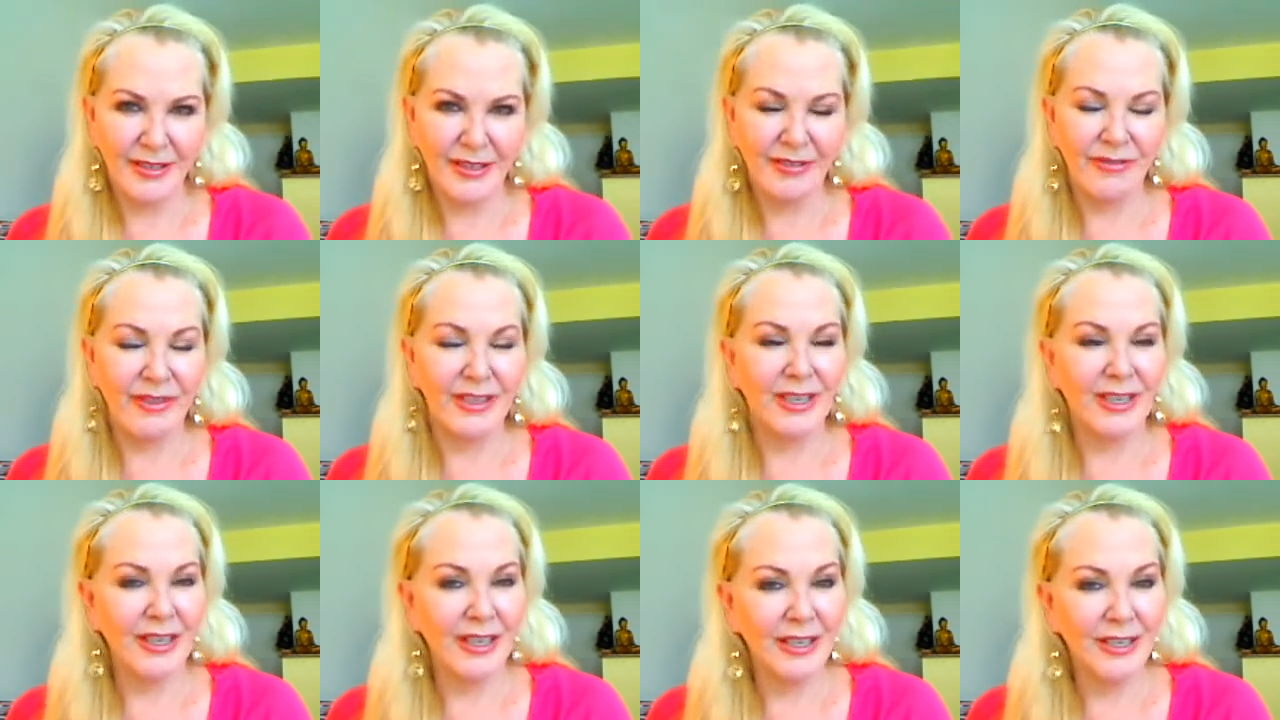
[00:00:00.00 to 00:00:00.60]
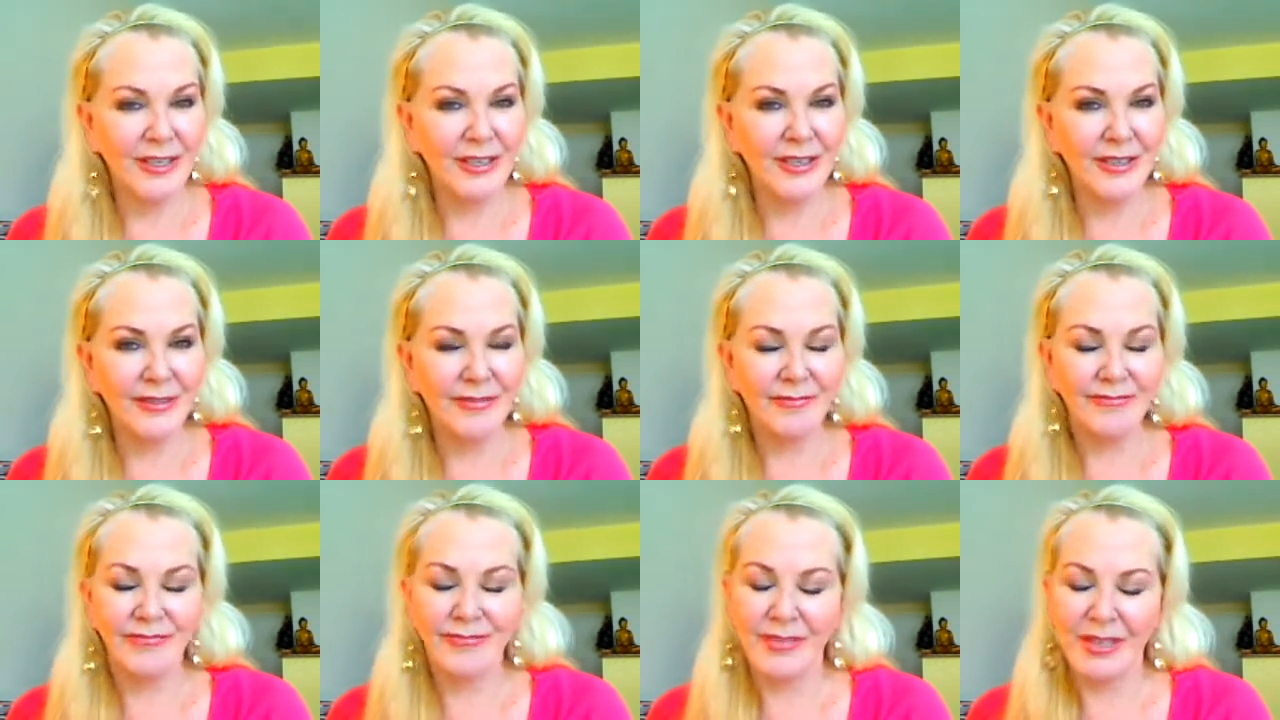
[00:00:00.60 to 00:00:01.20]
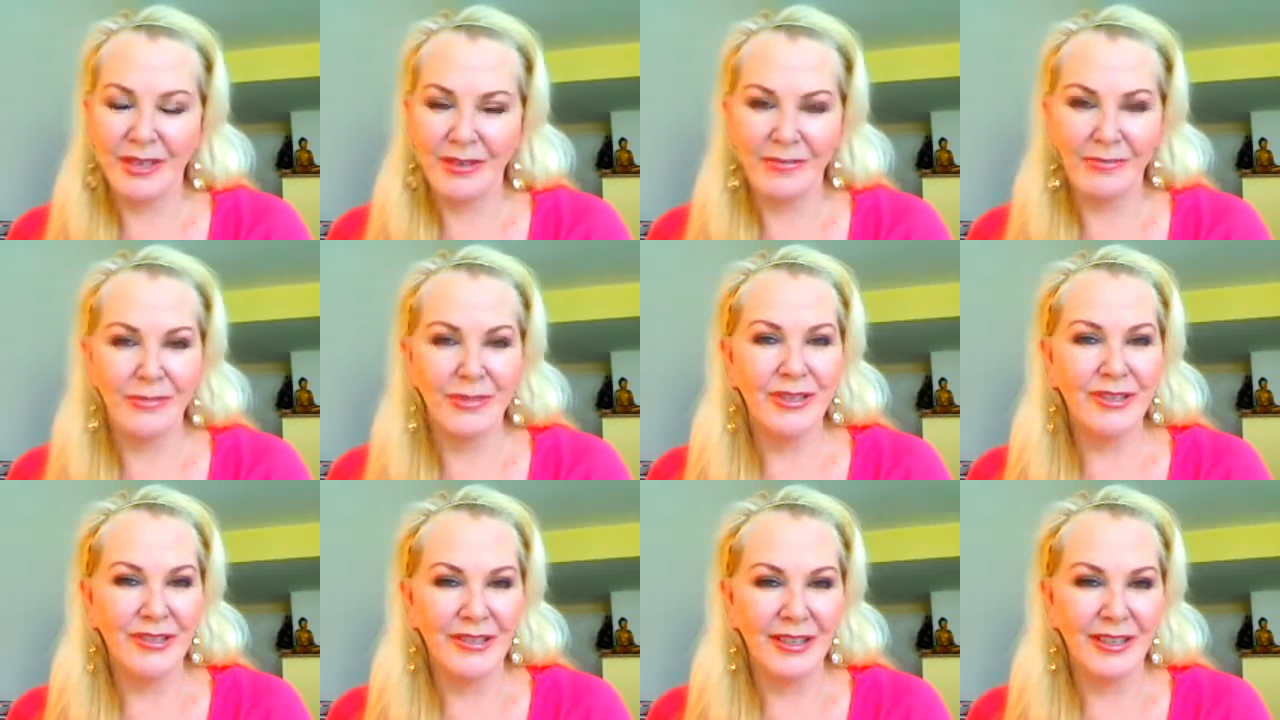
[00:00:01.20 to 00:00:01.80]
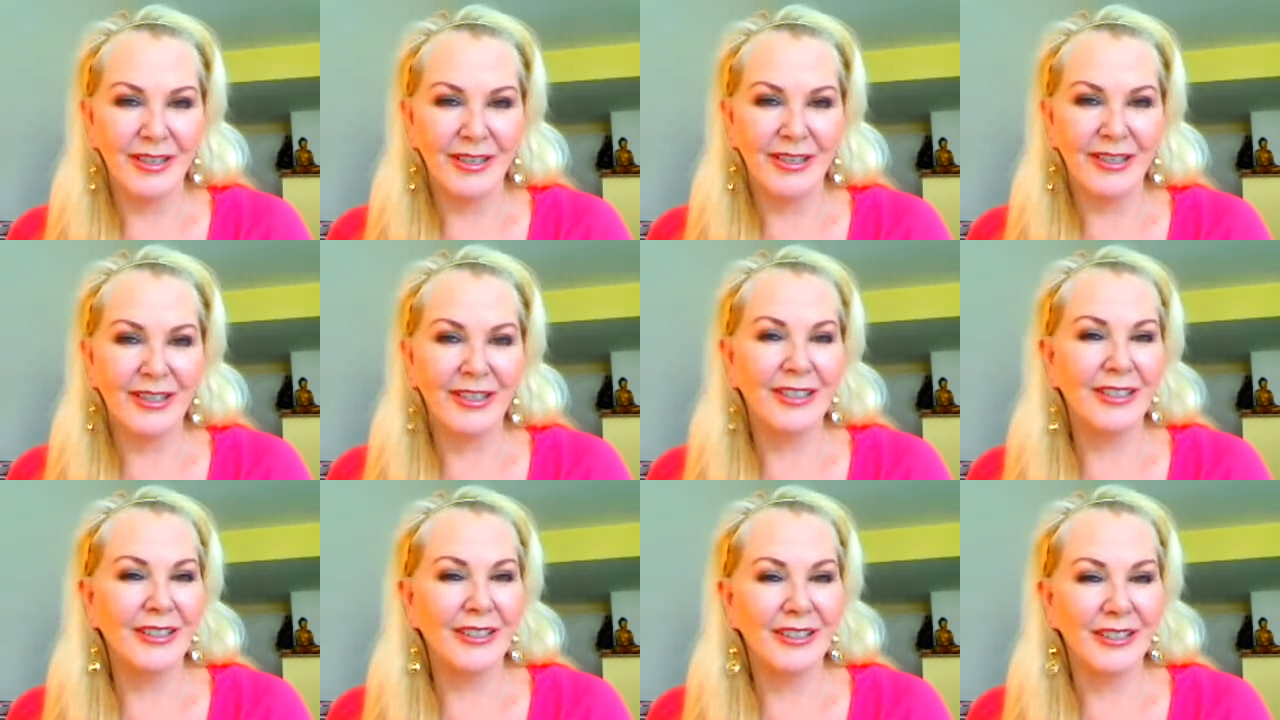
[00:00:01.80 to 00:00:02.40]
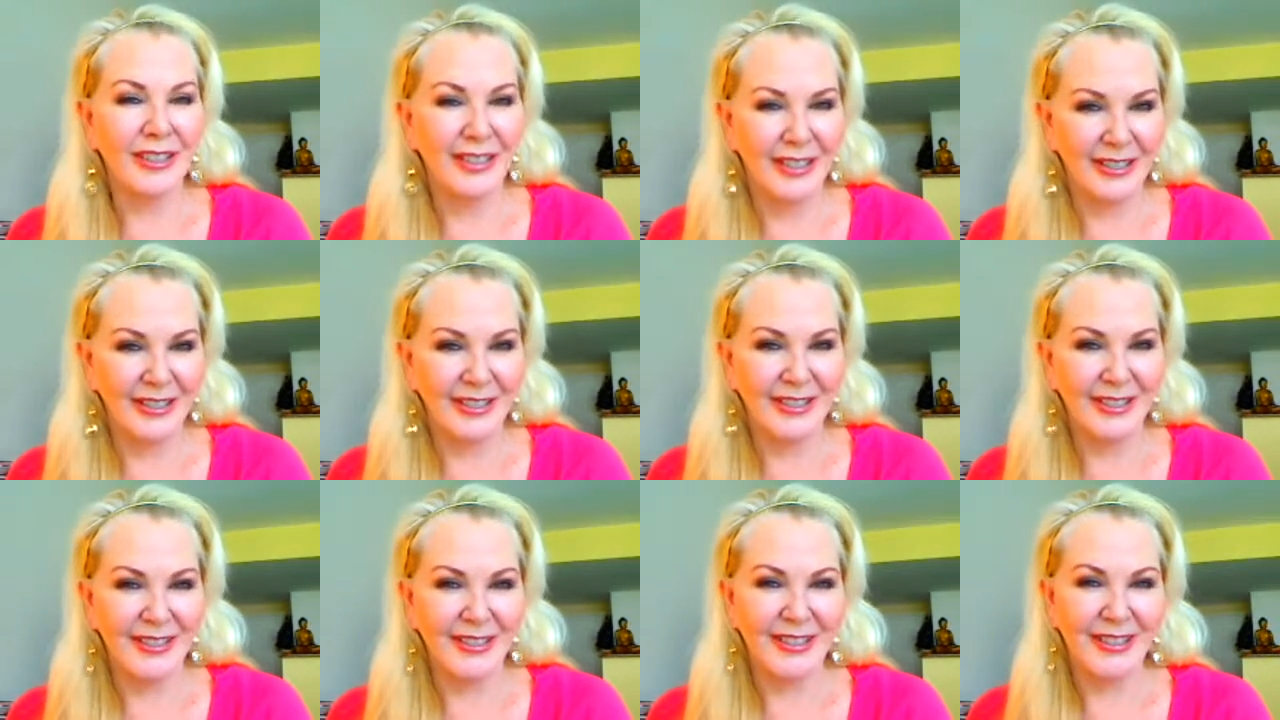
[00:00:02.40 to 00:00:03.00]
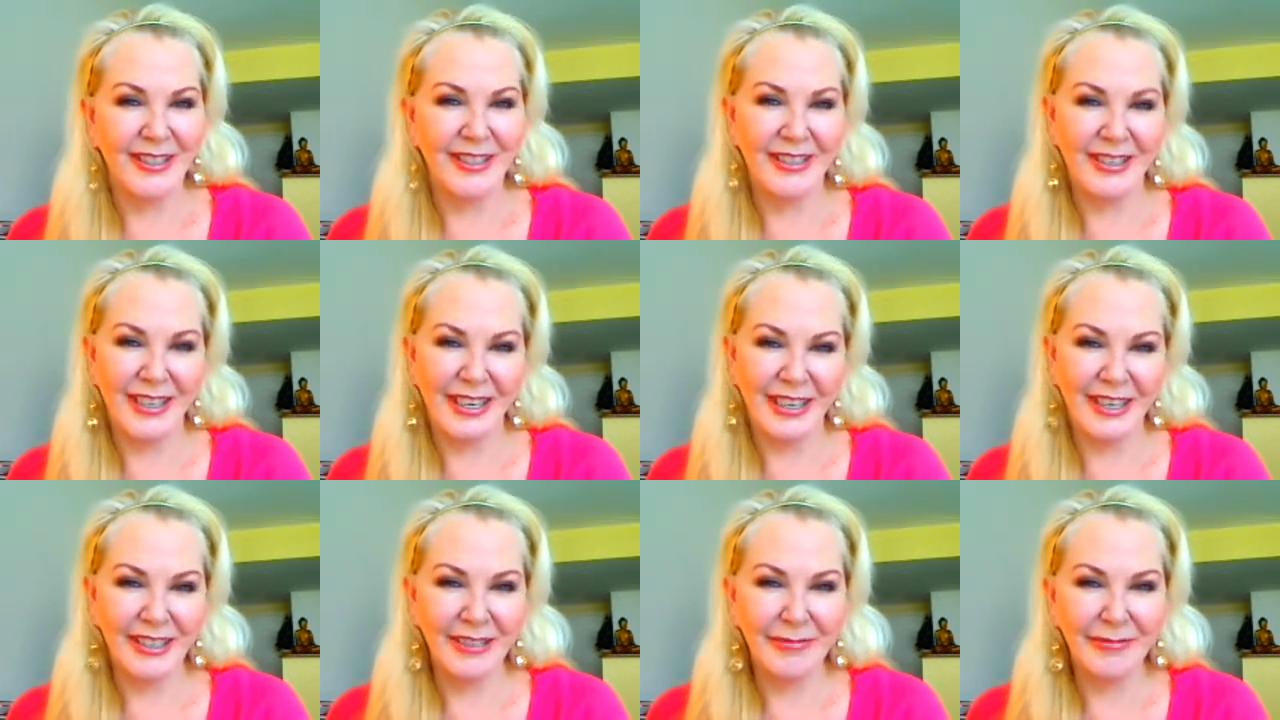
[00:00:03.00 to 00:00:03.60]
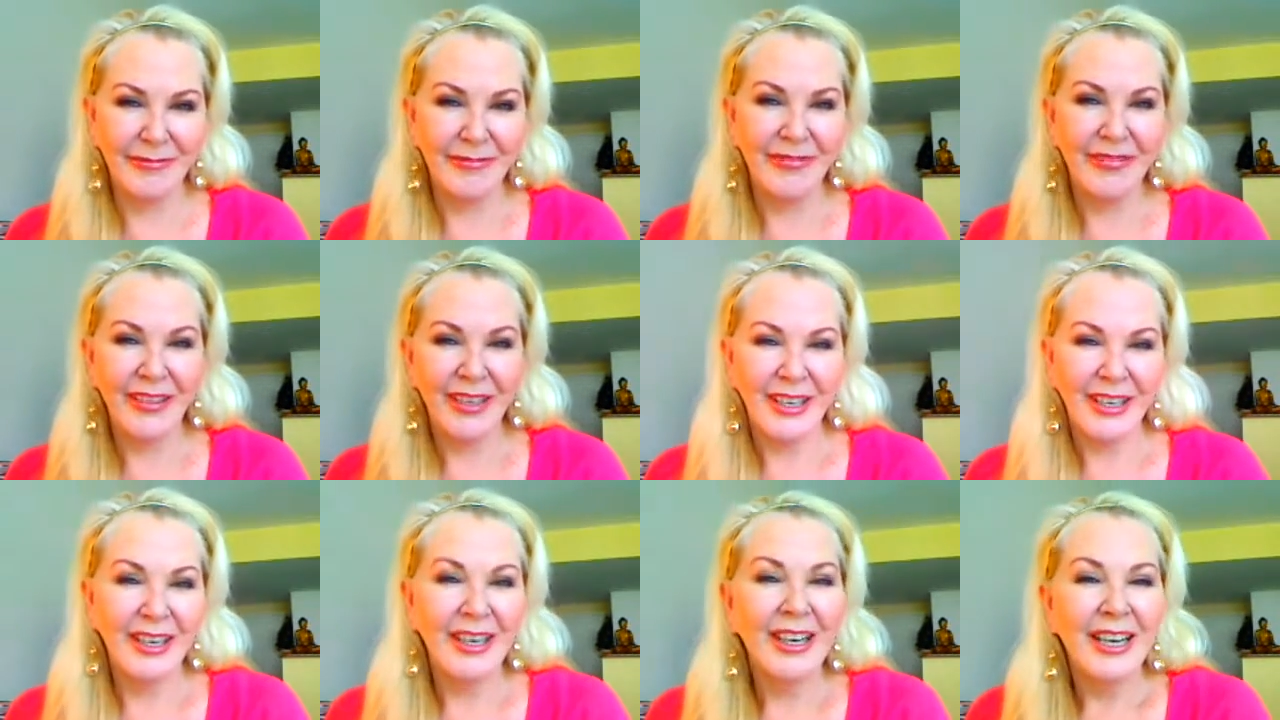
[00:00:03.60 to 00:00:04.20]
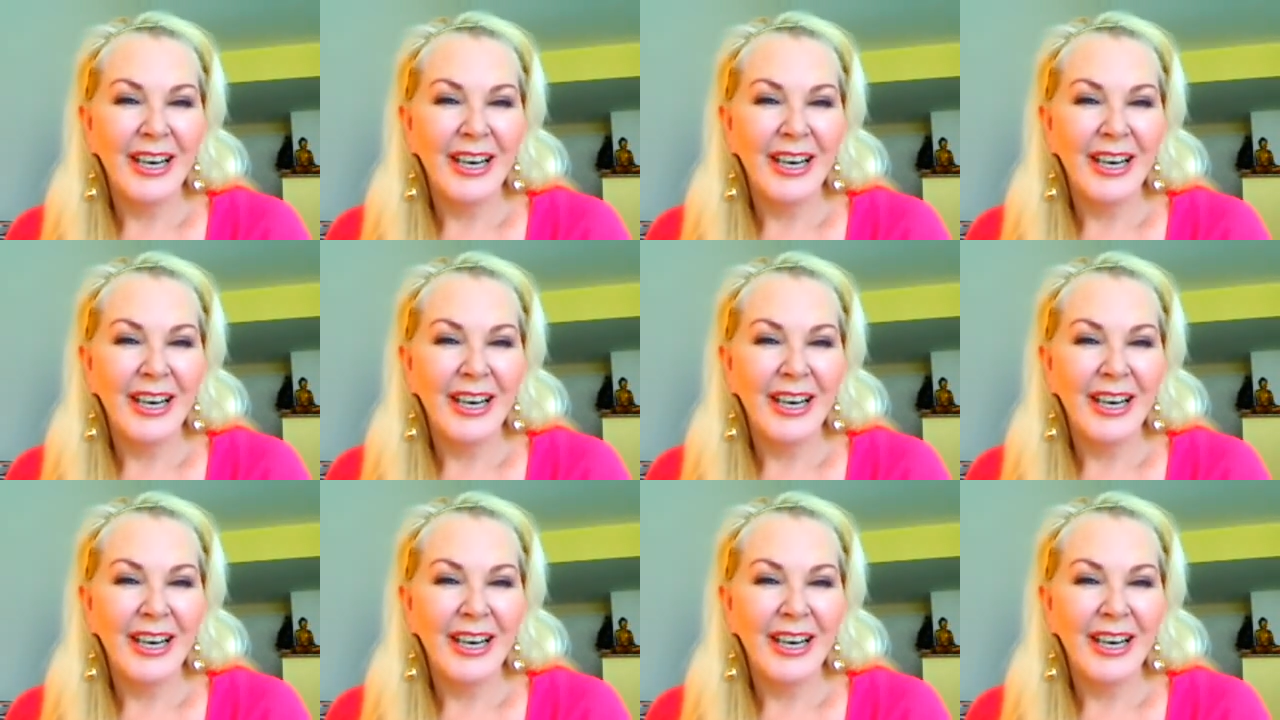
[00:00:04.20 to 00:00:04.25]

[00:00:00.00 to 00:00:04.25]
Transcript: If it does, it most likely is. Okay? Mm-hmm.